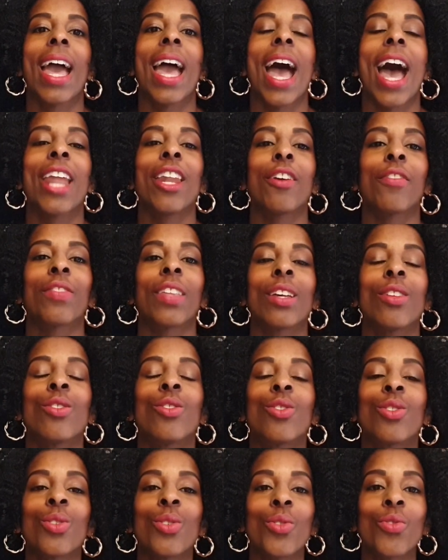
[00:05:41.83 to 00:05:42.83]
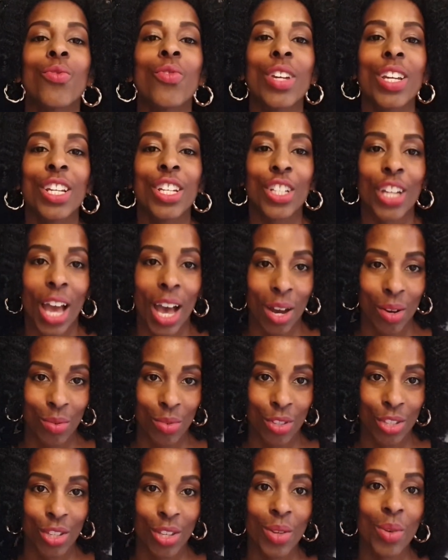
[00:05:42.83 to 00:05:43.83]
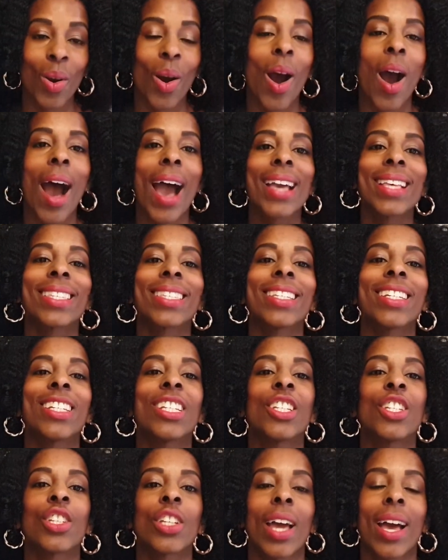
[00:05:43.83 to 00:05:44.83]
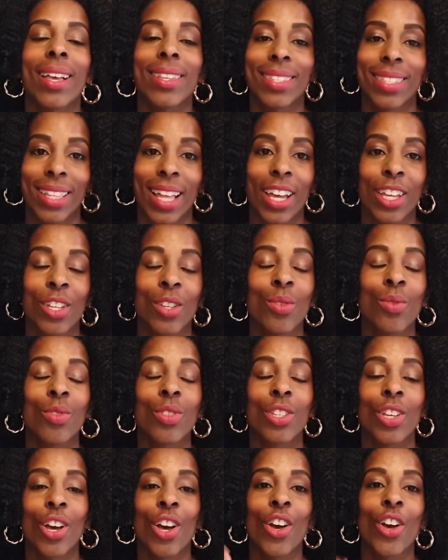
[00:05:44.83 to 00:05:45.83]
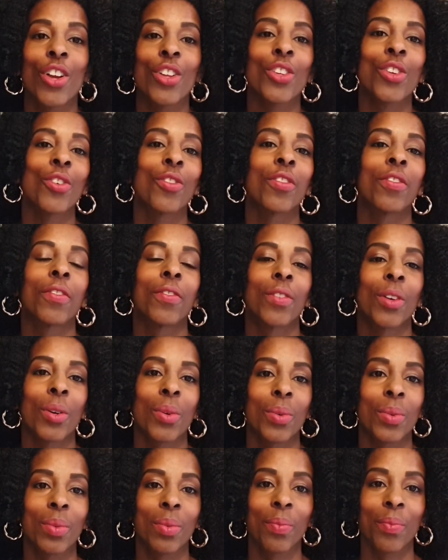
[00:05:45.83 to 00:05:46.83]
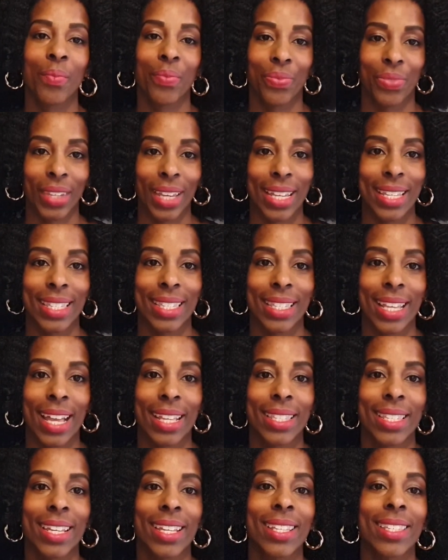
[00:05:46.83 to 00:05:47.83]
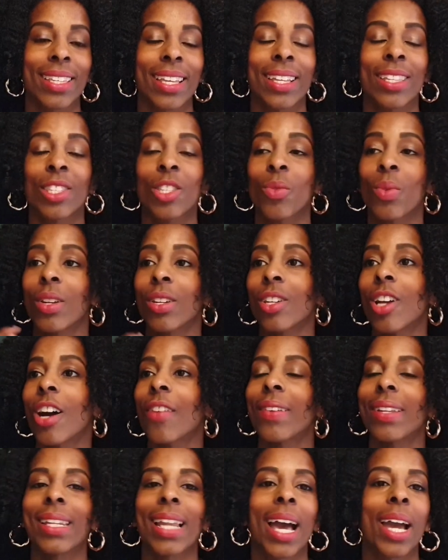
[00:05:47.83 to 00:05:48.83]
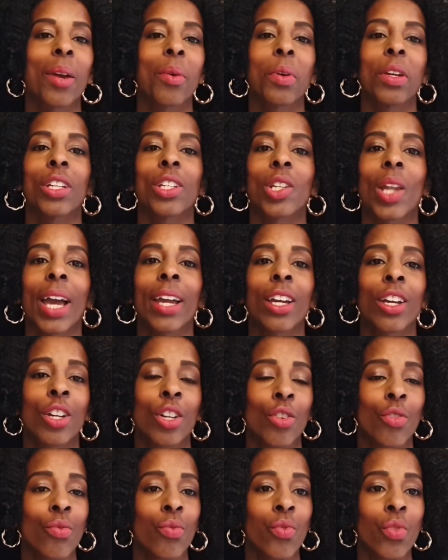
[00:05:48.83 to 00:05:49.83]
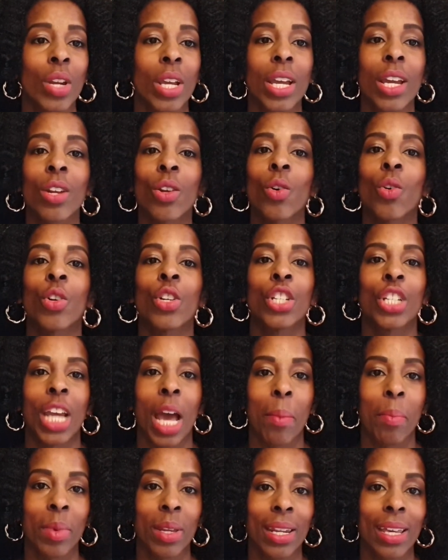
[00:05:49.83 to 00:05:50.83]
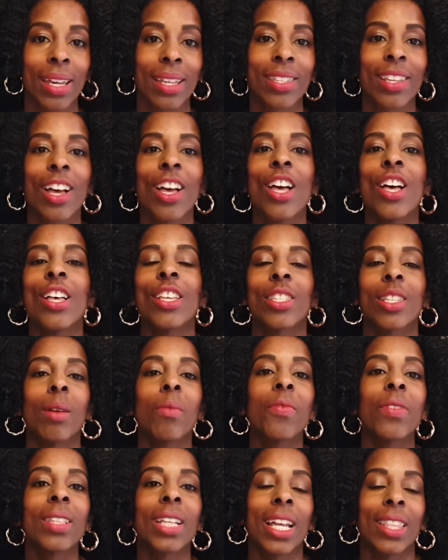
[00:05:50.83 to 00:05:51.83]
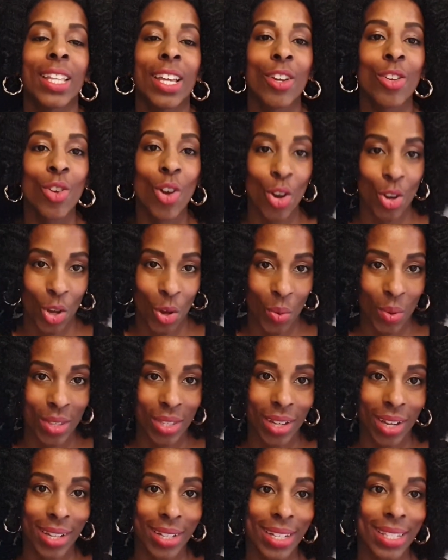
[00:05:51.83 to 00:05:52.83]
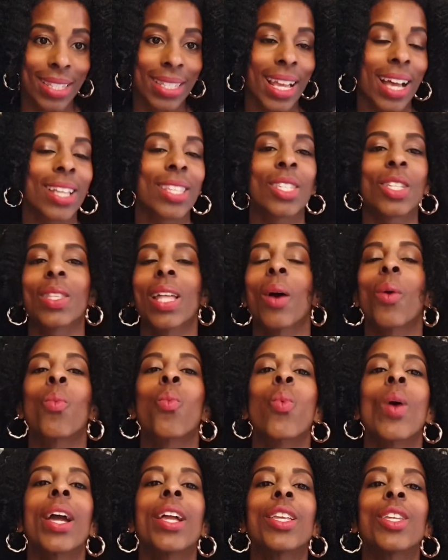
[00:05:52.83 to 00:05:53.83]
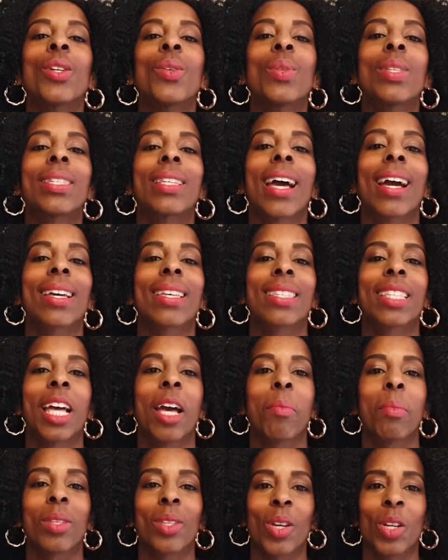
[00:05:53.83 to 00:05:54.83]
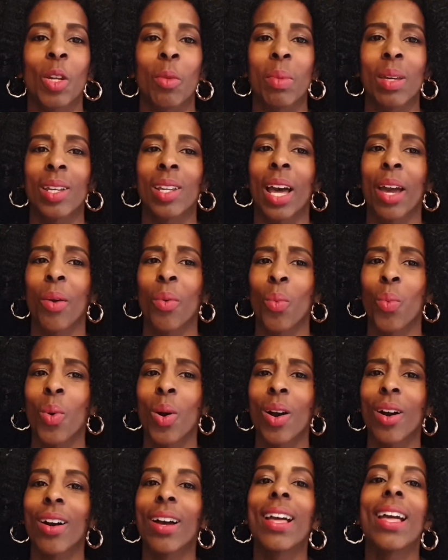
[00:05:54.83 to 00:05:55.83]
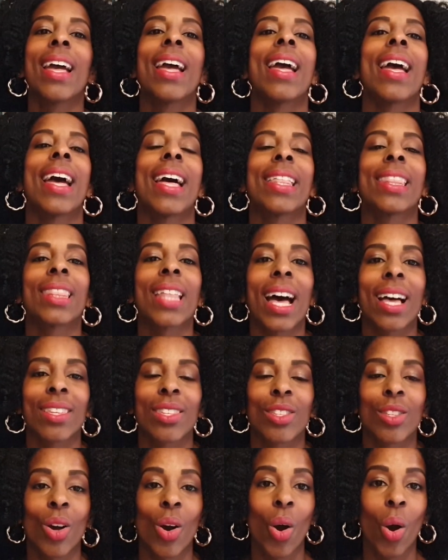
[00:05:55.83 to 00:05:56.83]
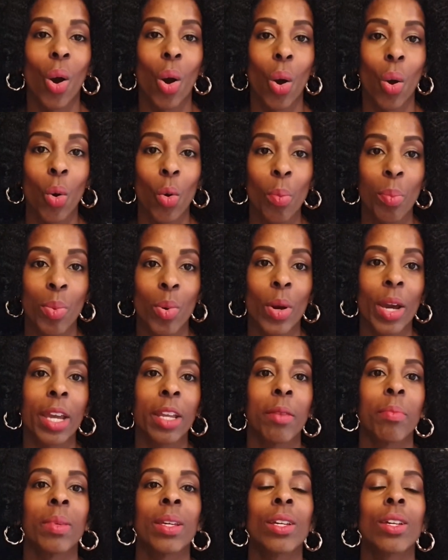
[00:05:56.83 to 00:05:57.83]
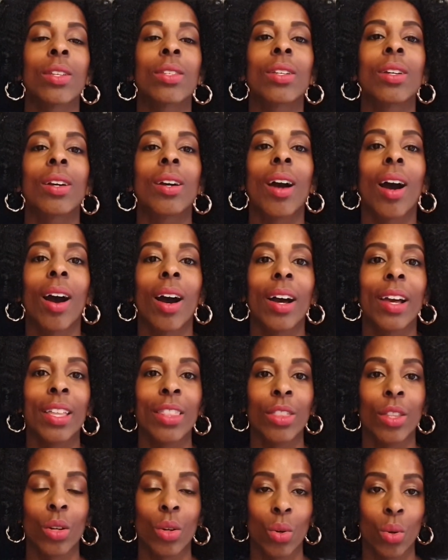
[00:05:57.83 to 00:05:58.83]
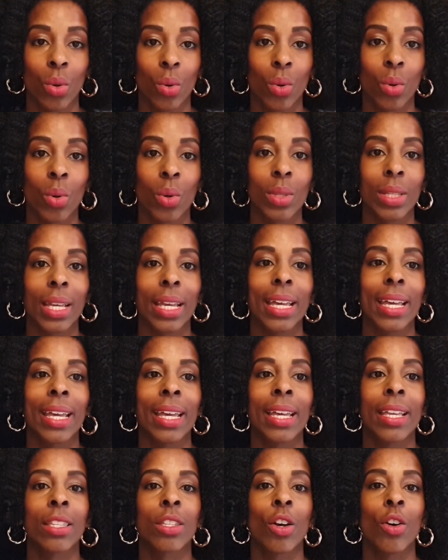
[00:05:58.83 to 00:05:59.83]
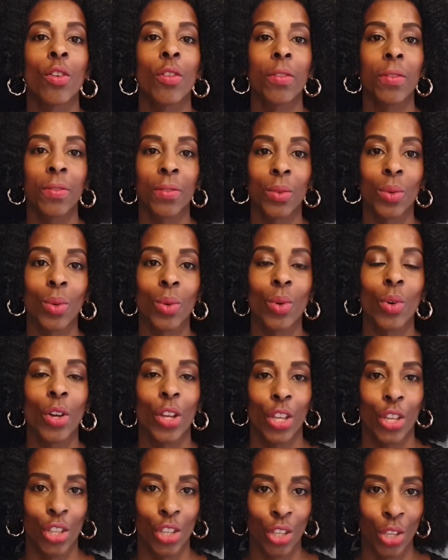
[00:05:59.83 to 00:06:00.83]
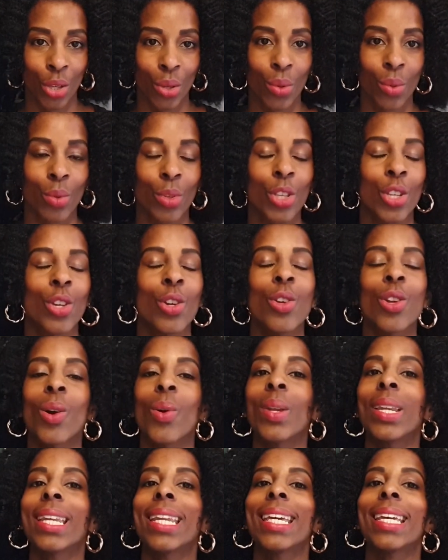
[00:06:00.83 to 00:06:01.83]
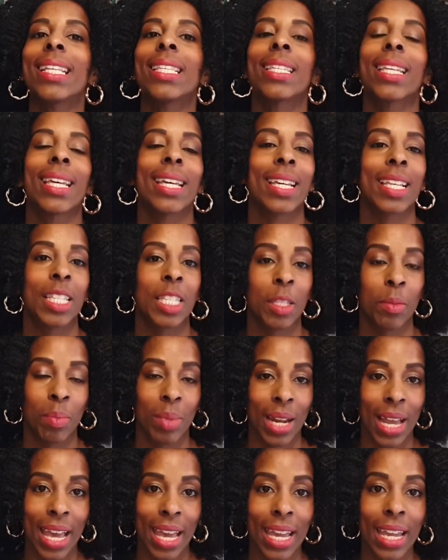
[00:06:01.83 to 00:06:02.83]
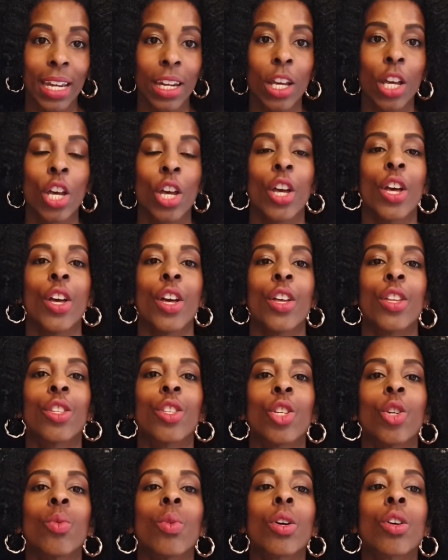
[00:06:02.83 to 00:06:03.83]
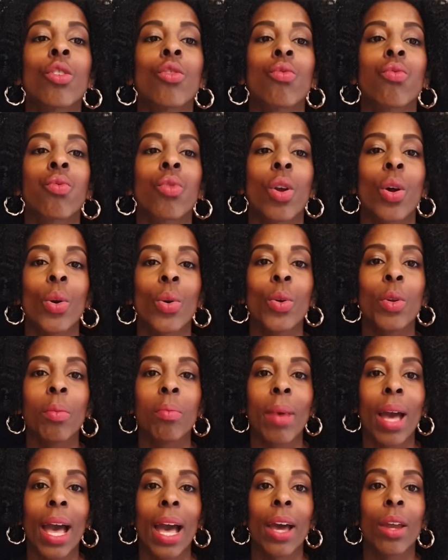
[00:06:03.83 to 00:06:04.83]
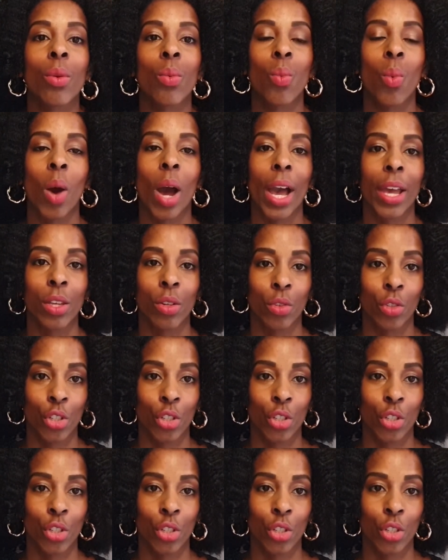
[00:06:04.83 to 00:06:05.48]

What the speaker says: And if they do reach out to you, I suggest that you turn your phone settings into another language like Korean or Japanese, something that they're not going to understand, so that when you text them, it's going to be like, what? And that's the whole point, because cutting the cord is for you. You don't need to explain to a grown man why you're